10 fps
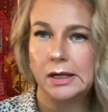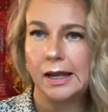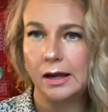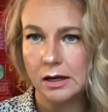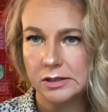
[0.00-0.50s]

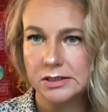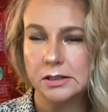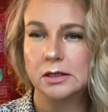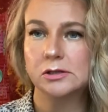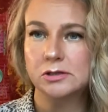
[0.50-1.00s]
has
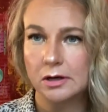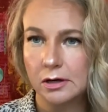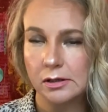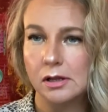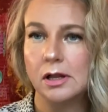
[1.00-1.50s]

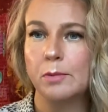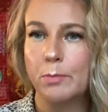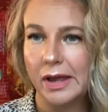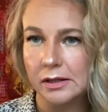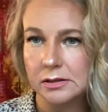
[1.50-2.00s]
internal
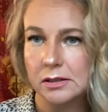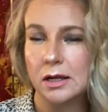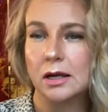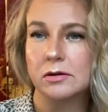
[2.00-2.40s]
abandoning